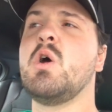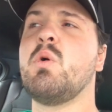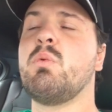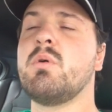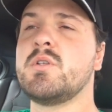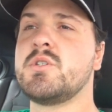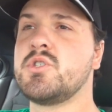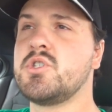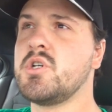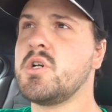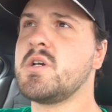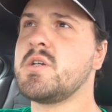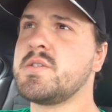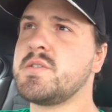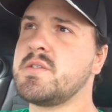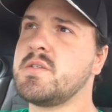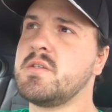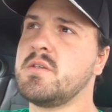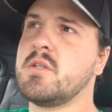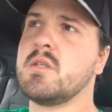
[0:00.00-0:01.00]
with
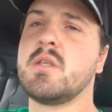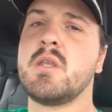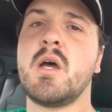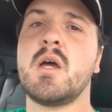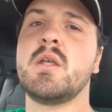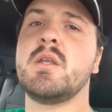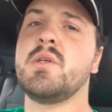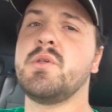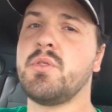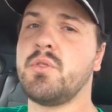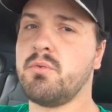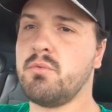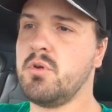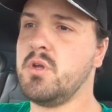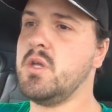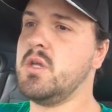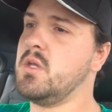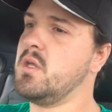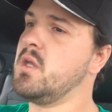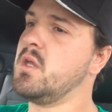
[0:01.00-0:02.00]
just
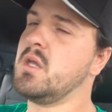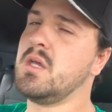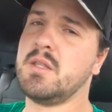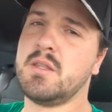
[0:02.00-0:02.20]
93.